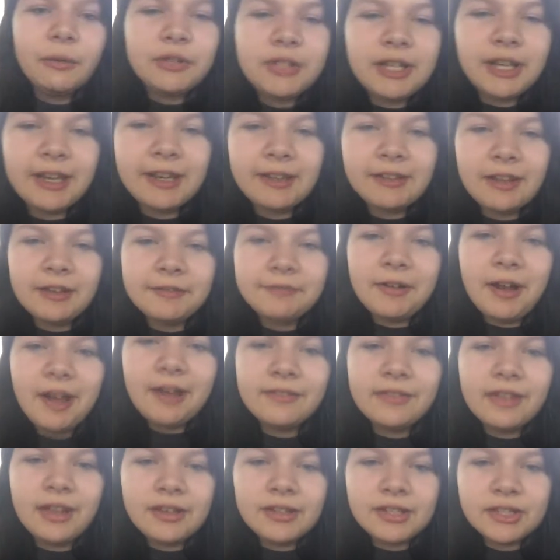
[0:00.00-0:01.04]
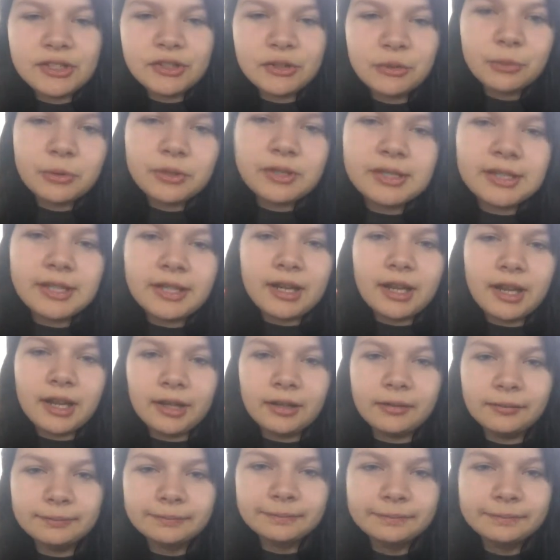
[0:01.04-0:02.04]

We're taking like 5,000 doors today.